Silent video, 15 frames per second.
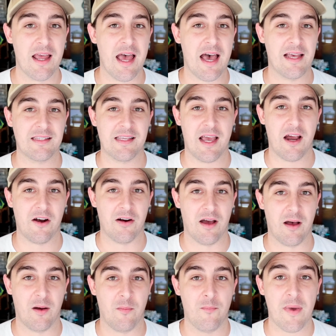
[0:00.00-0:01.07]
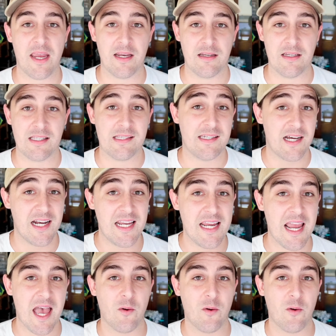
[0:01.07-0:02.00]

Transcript: as our main study,